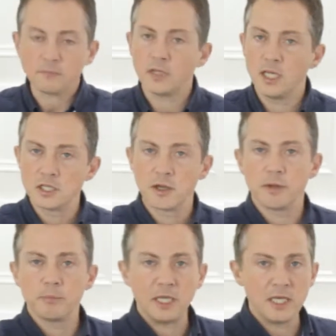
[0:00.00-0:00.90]
is
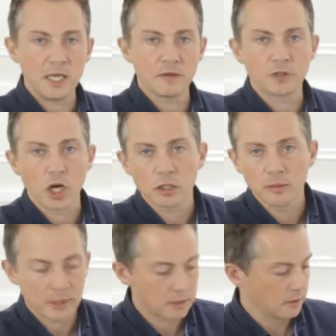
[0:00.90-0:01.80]
a PDF
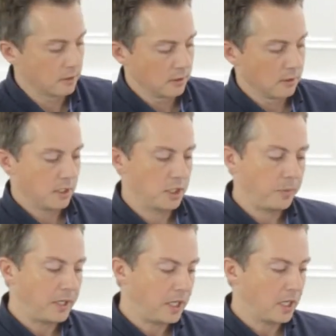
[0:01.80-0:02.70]
document, and the
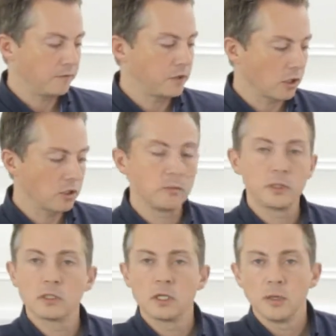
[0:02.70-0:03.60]
PDF document